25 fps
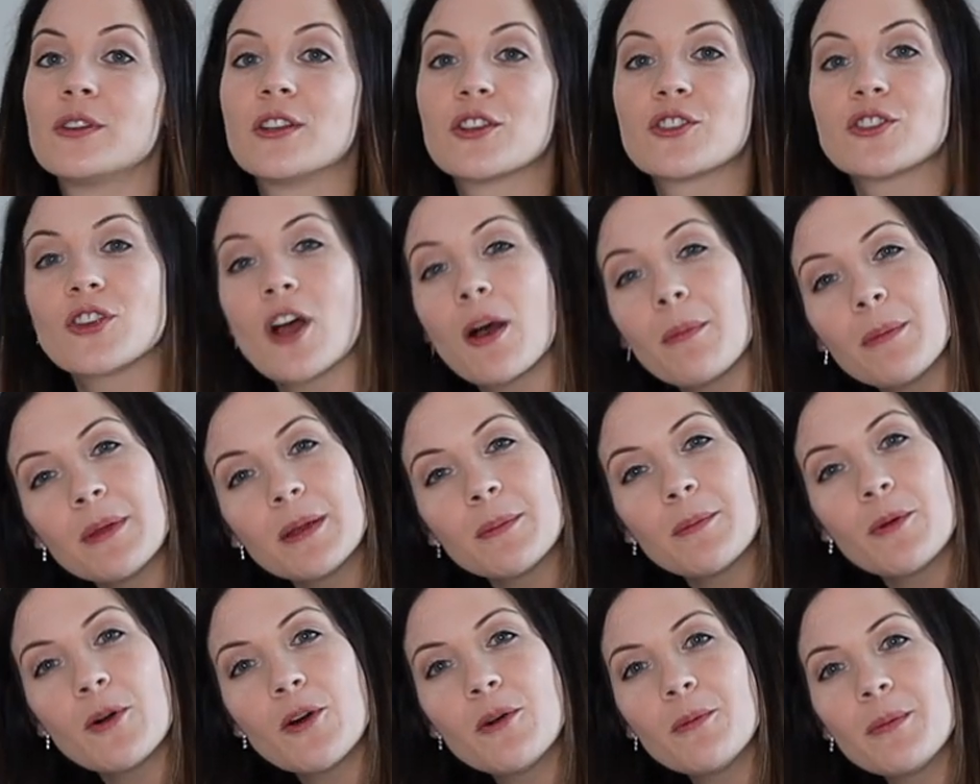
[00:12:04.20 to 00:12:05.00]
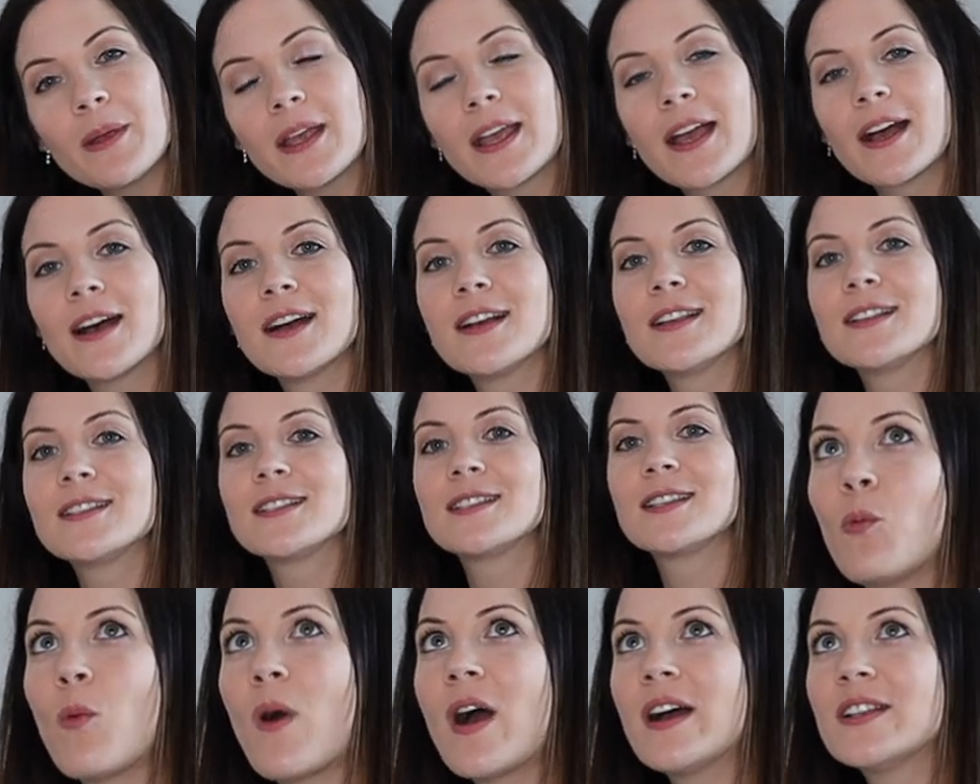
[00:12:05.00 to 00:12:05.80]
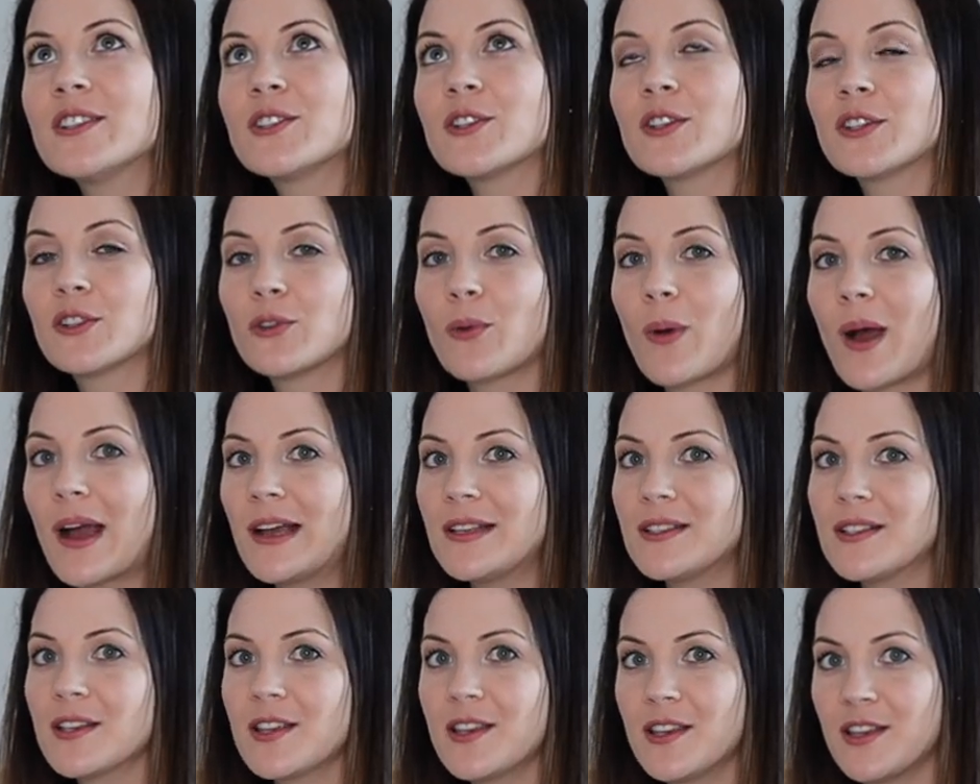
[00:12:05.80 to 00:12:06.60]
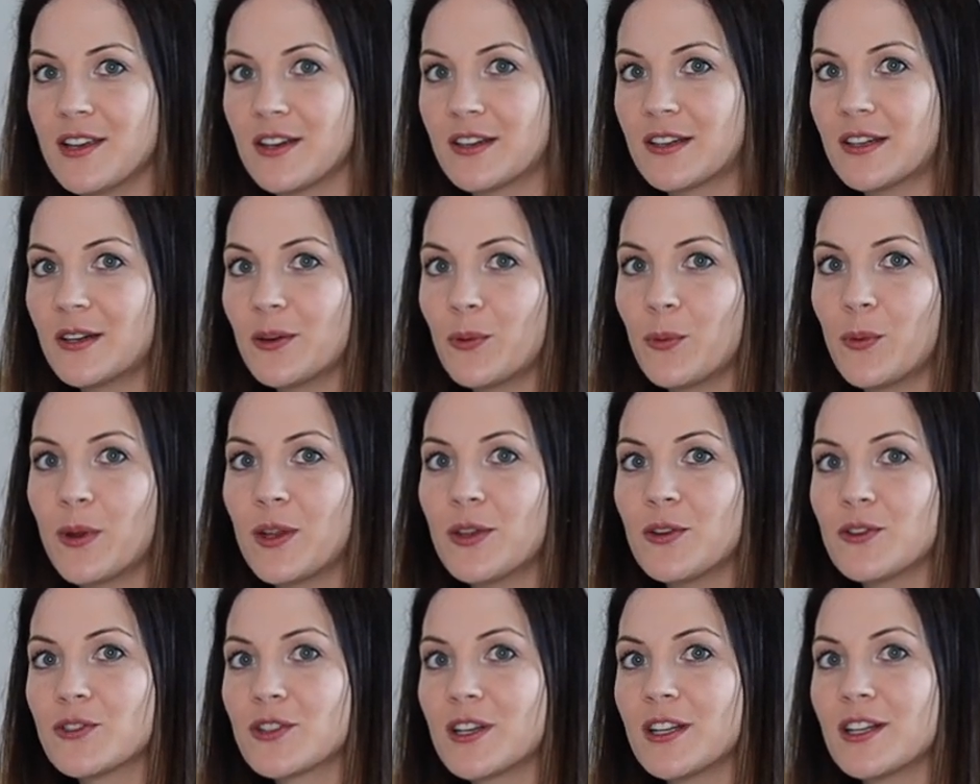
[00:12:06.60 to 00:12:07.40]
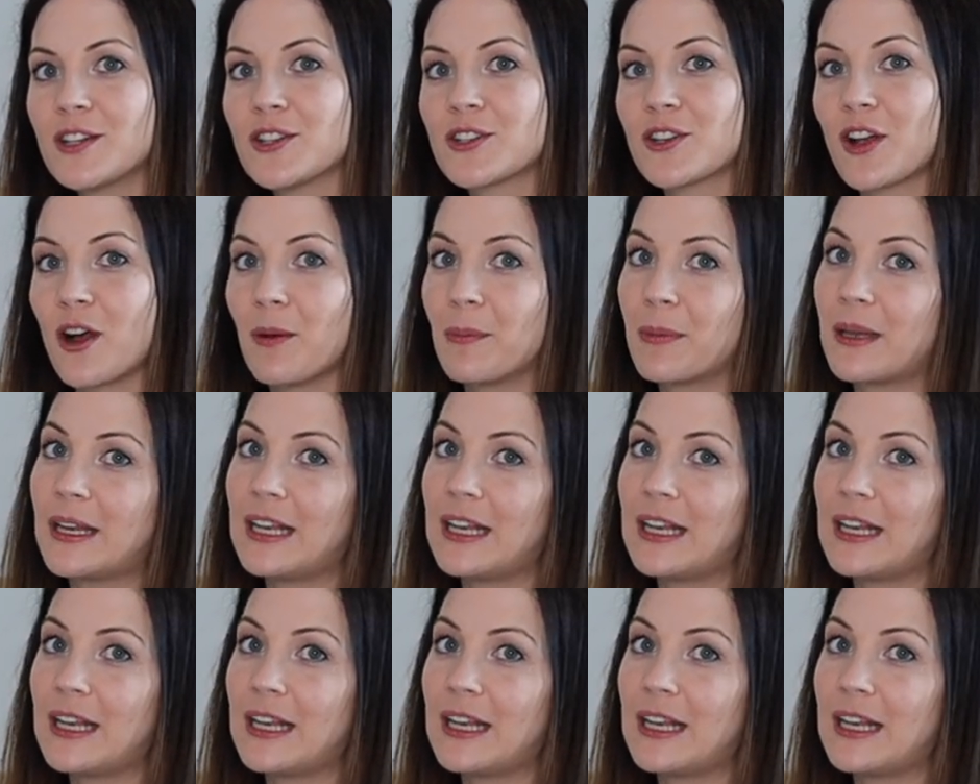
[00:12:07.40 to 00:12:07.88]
the shopping mall, because once or twice a year we usually shop